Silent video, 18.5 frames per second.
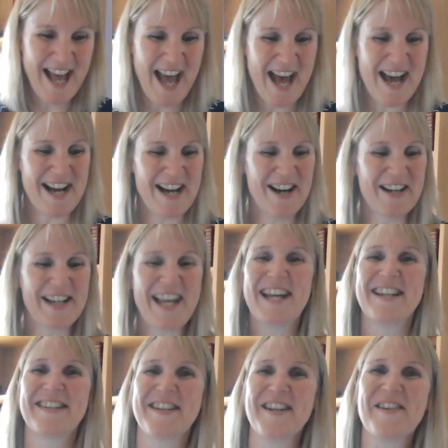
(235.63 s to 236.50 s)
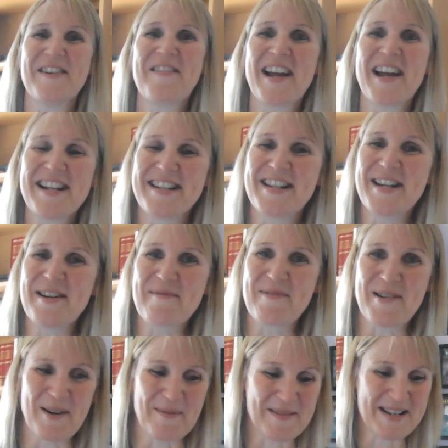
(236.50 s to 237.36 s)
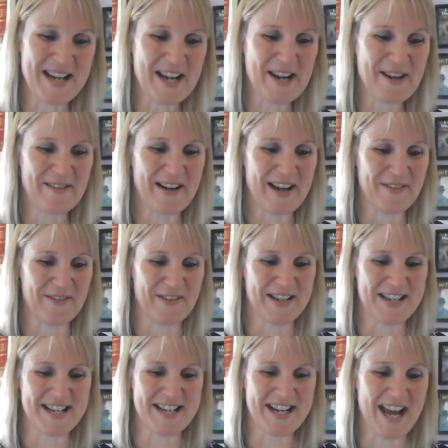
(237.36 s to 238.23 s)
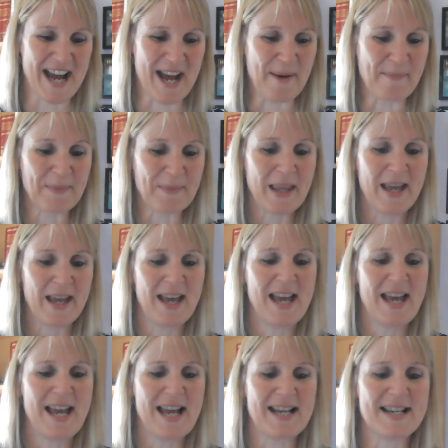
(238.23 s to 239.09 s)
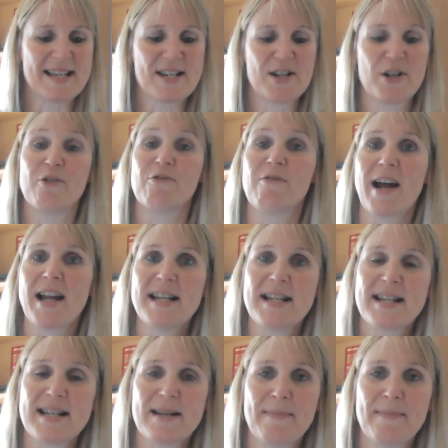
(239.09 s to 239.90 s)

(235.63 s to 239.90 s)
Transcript: uh, okay, so your writing prompt anyway for today is to write